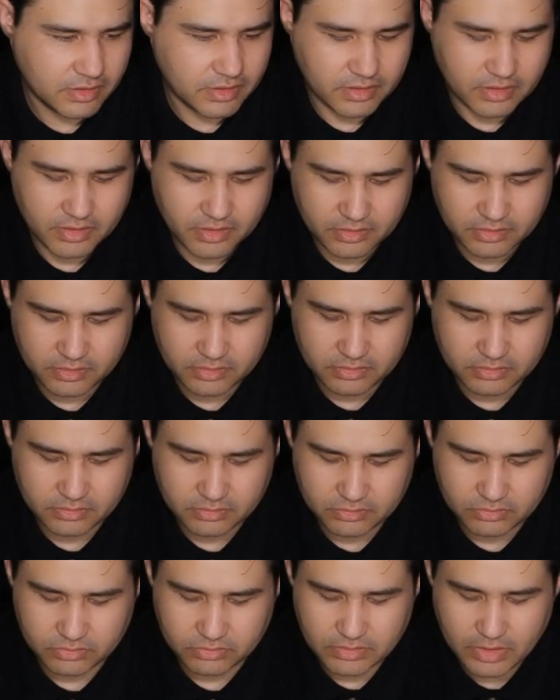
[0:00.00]

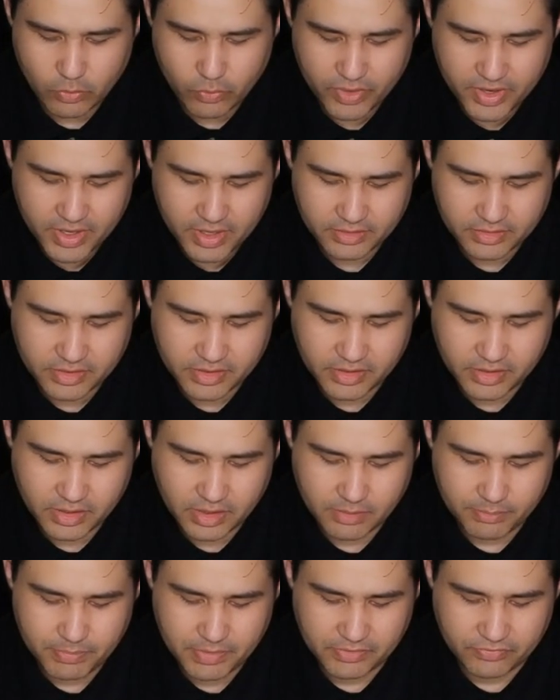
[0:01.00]
and the way I did it
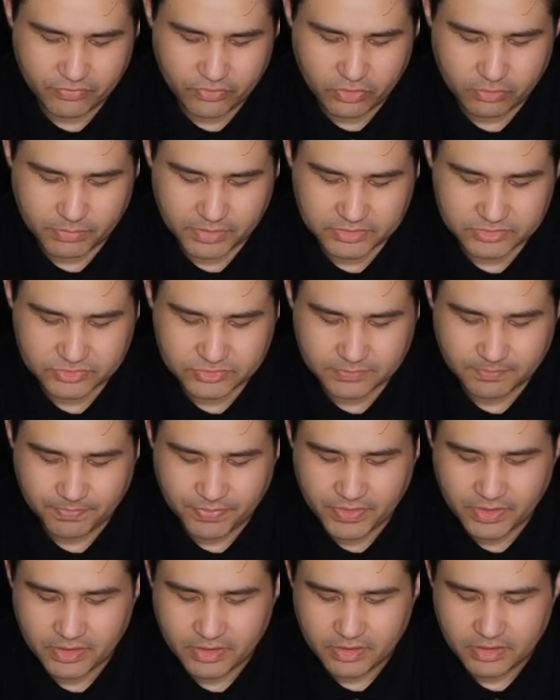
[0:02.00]
in a performance,
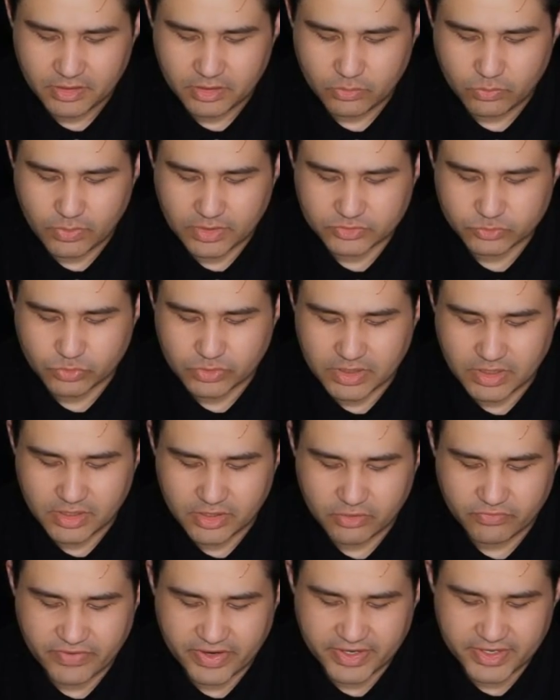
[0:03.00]
it was with a
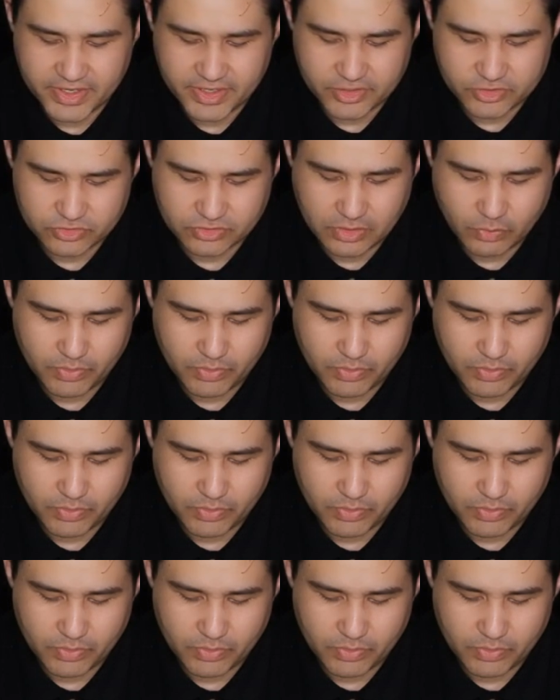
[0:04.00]
little variation.